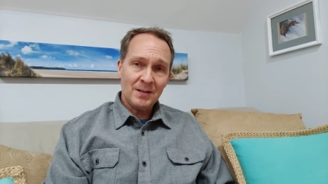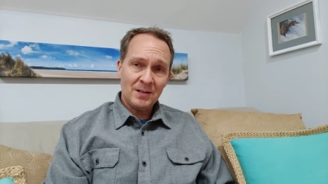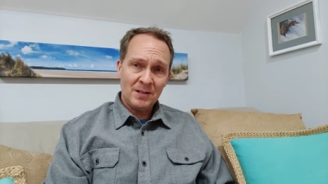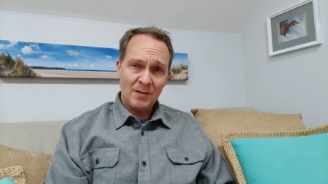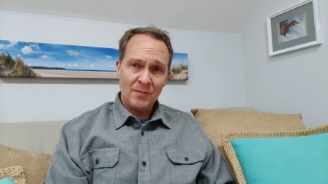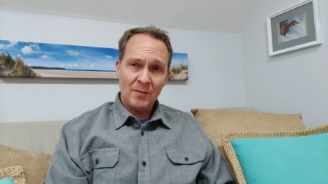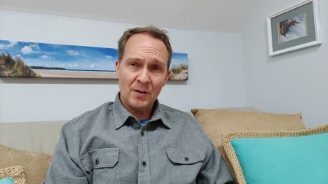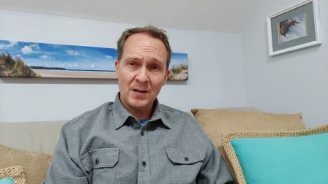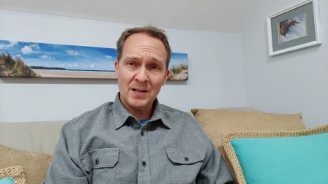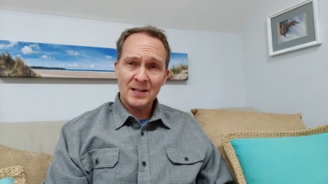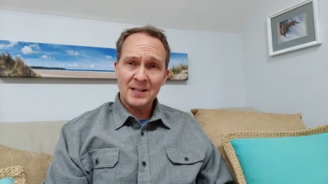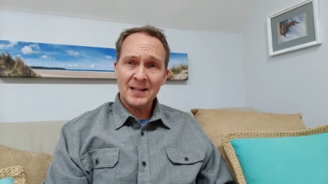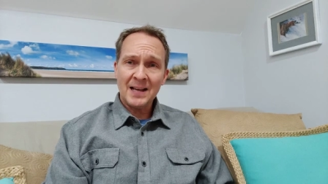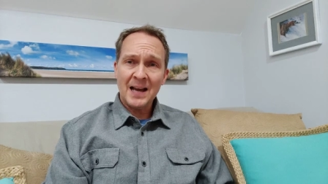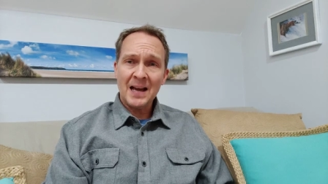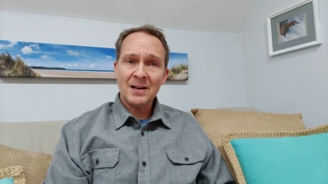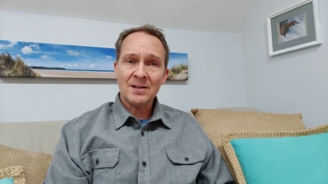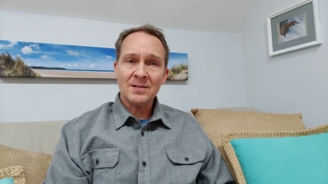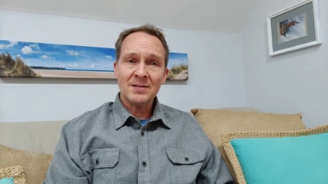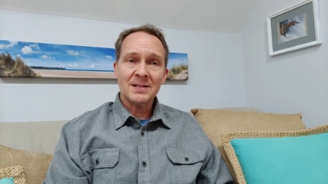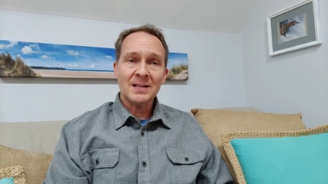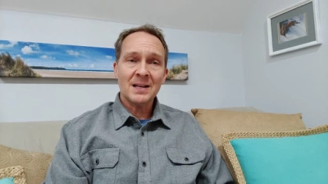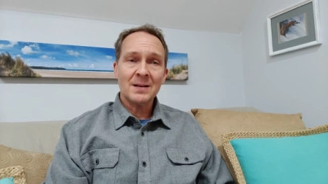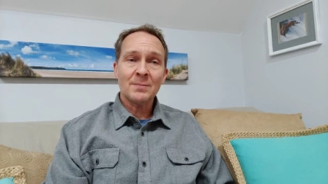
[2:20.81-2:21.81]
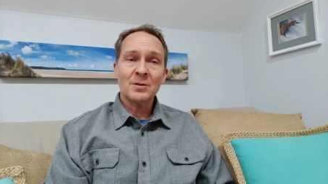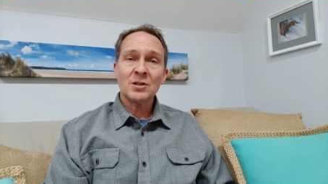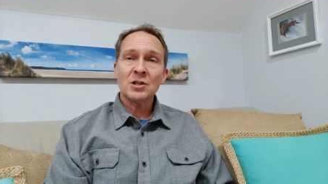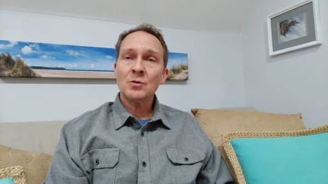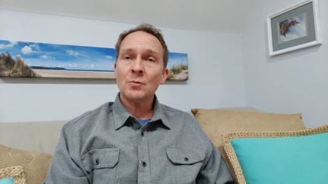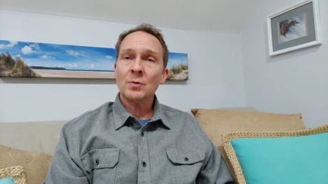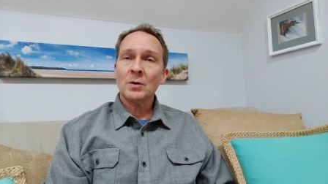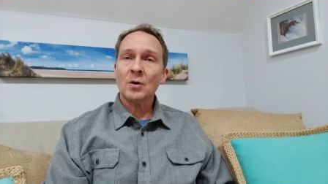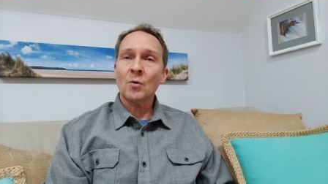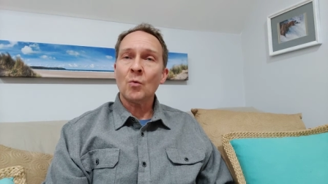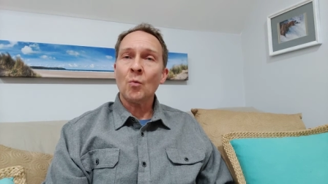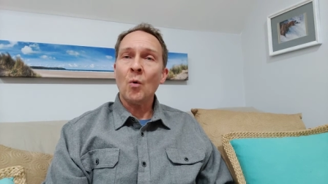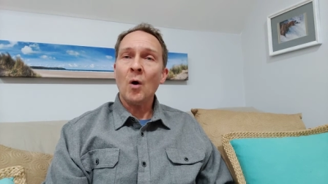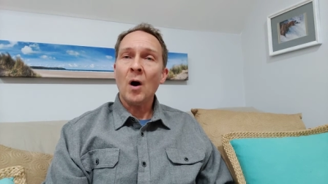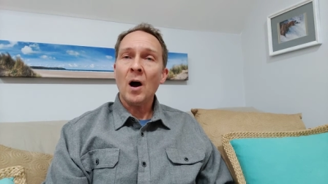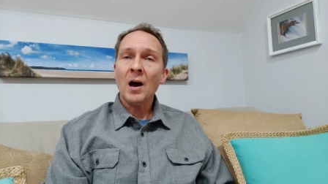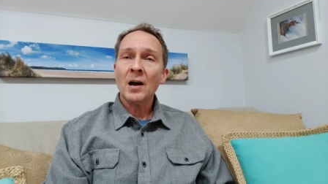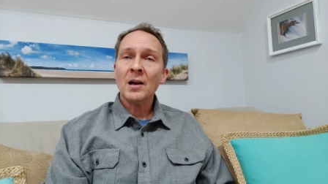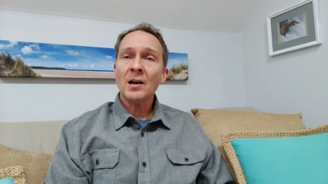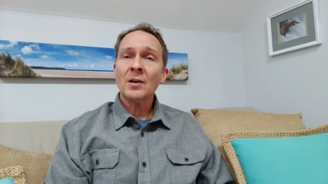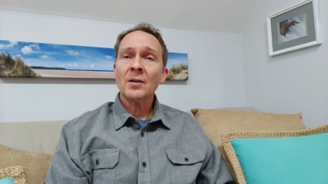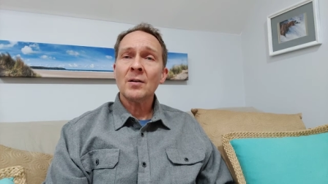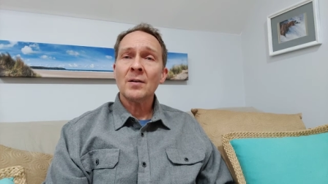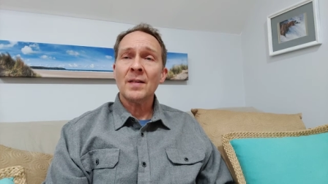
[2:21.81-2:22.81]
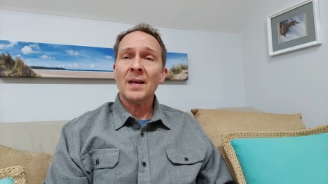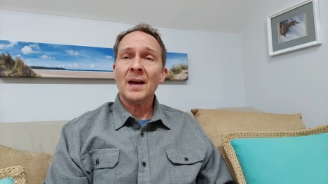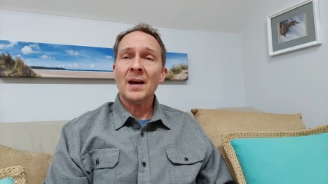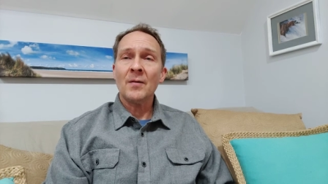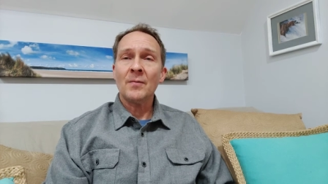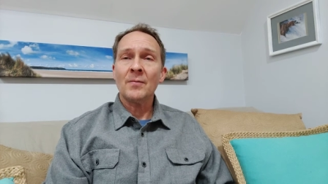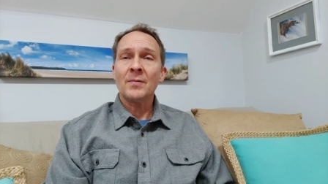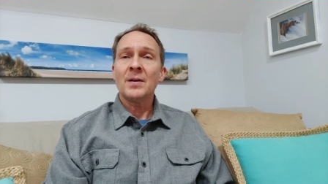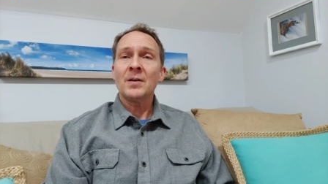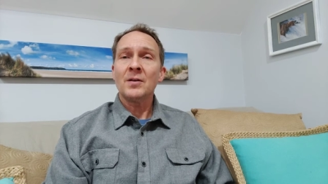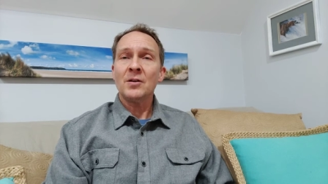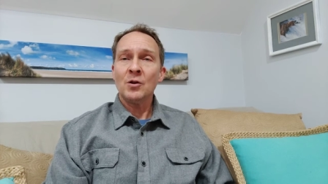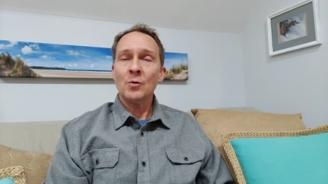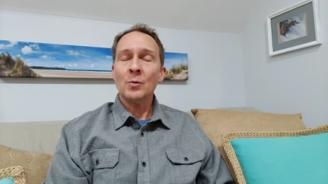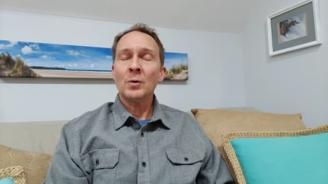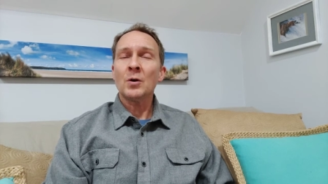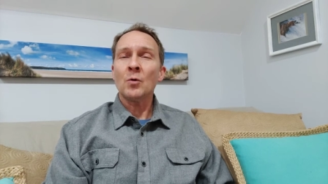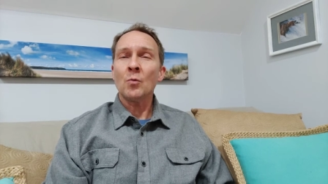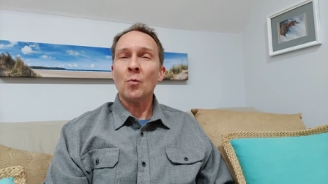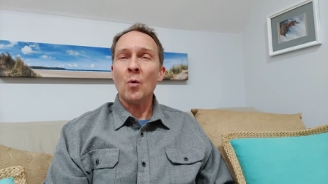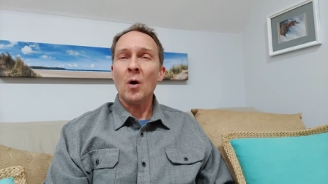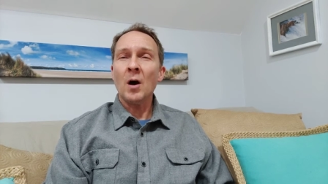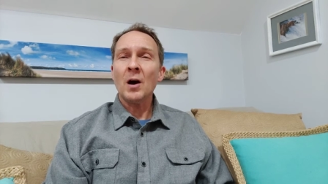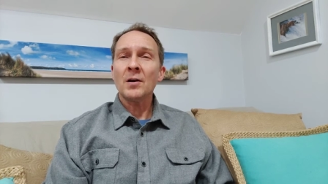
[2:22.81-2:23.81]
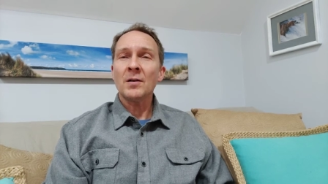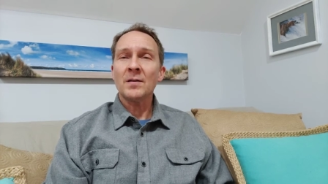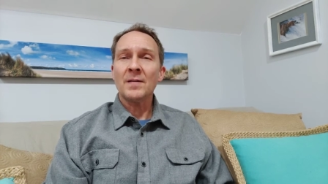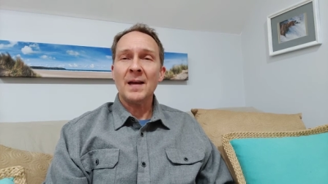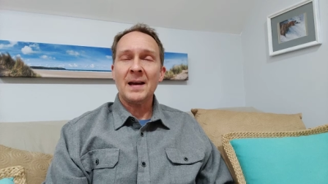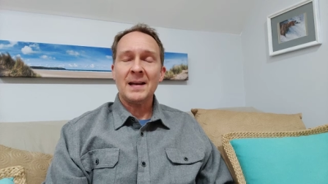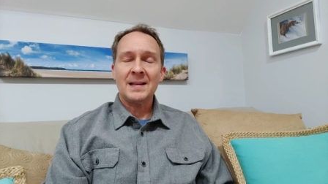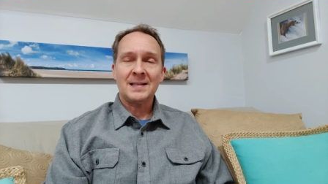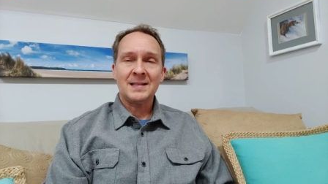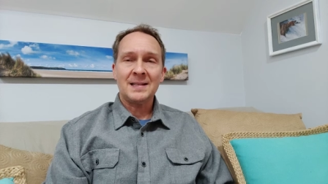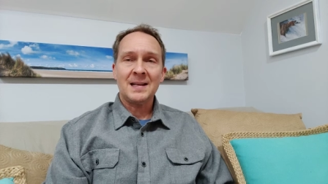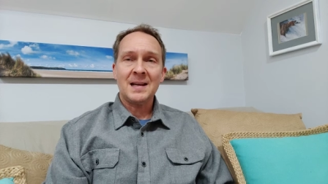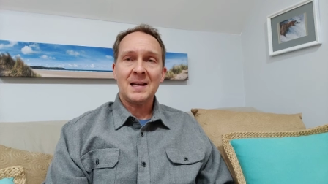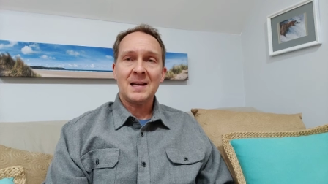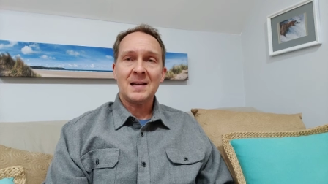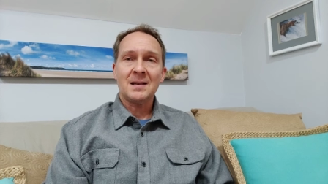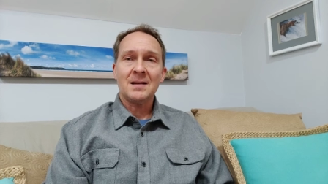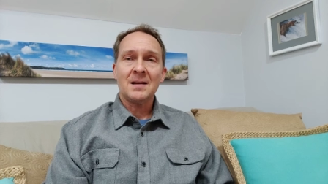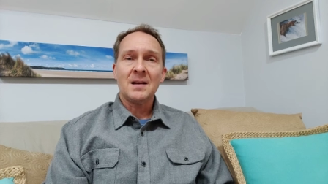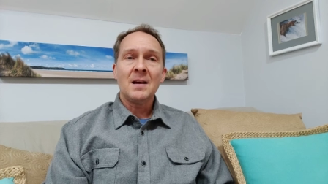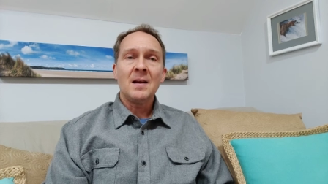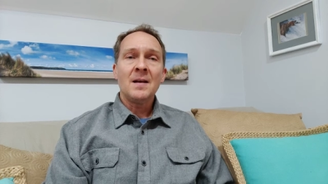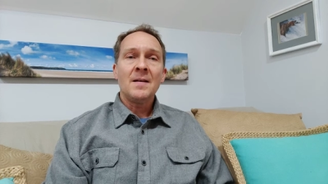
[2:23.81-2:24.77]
because you've already scattered seed, but you want to water that. You want to water that seed.